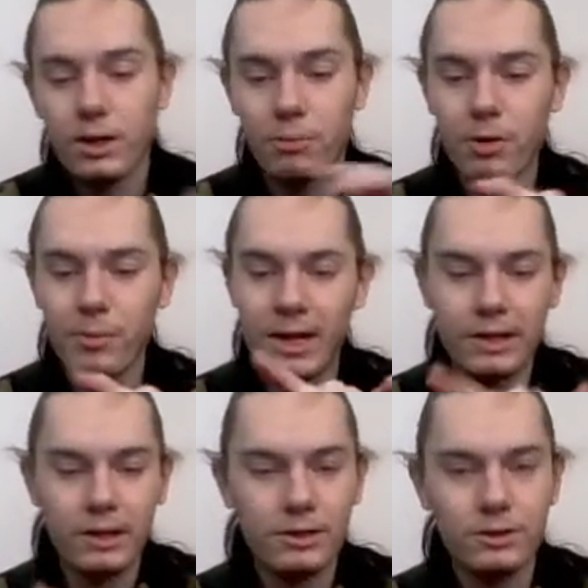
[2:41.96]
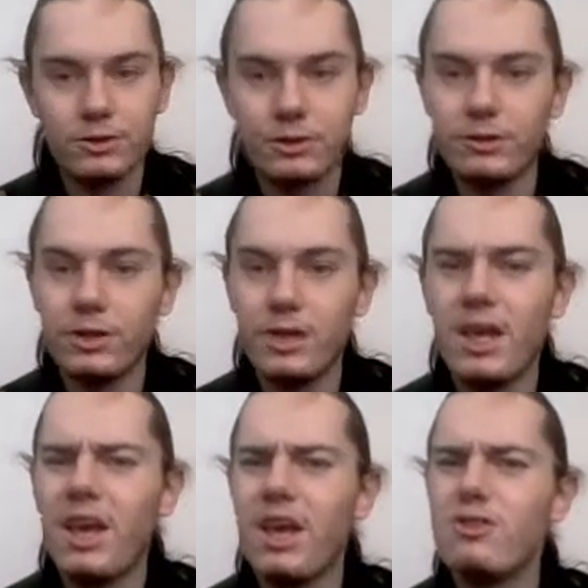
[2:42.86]
The priming handle, as you can see,
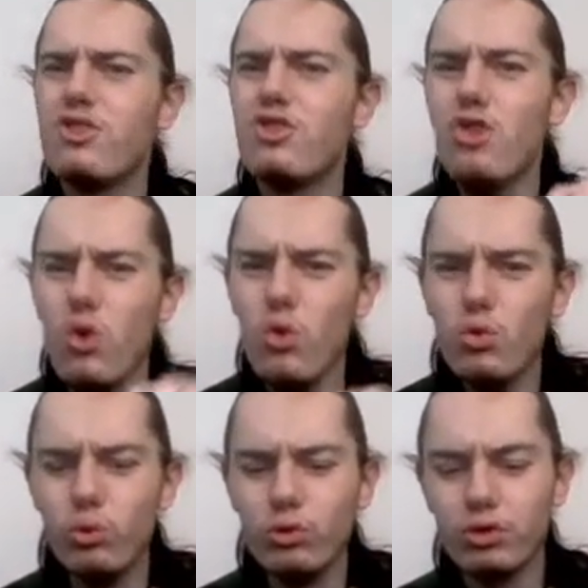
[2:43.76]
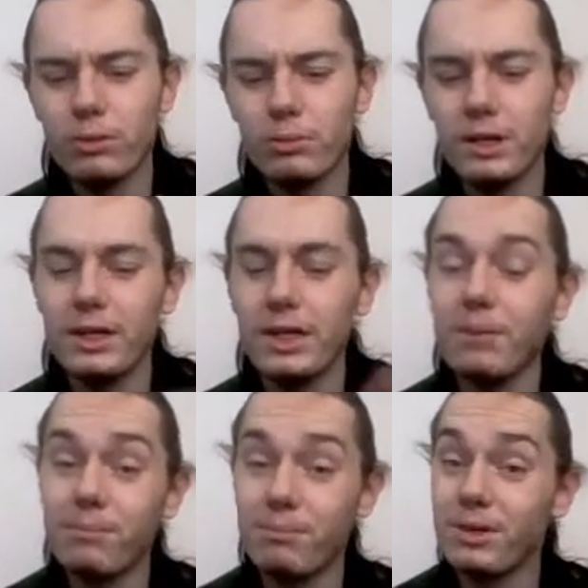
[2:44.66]
is huge, but then
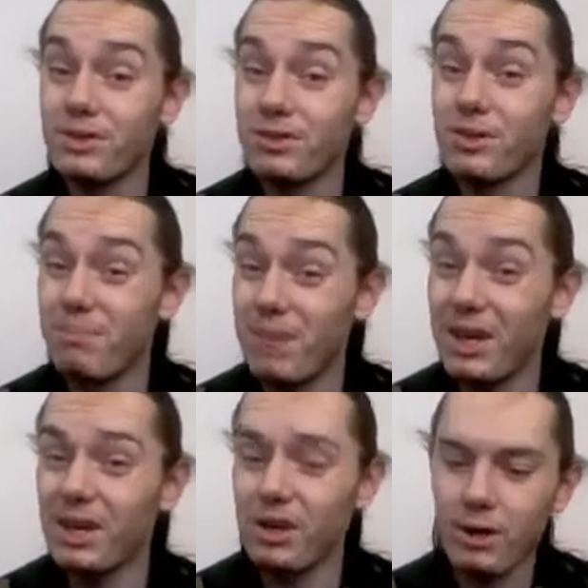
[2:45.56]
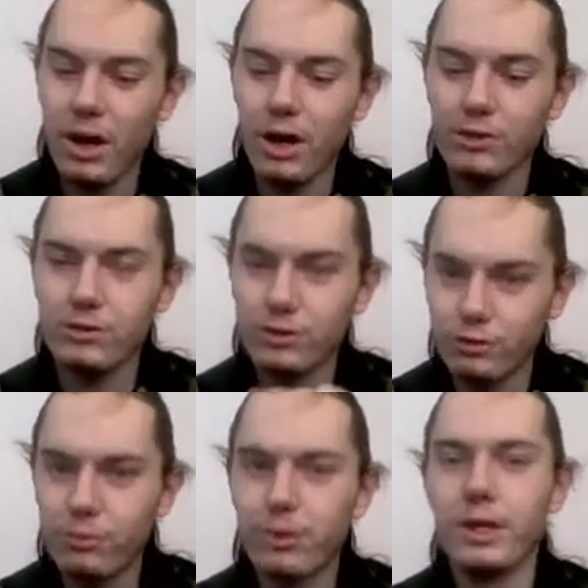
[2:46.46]
again, because you've got a big ass
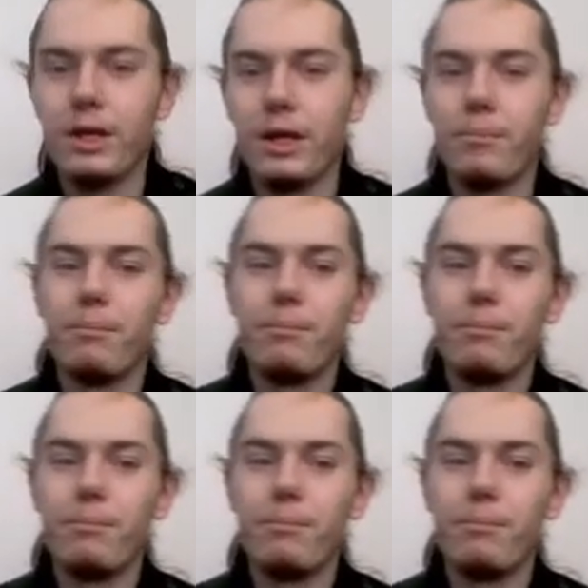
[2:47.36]
spring in there.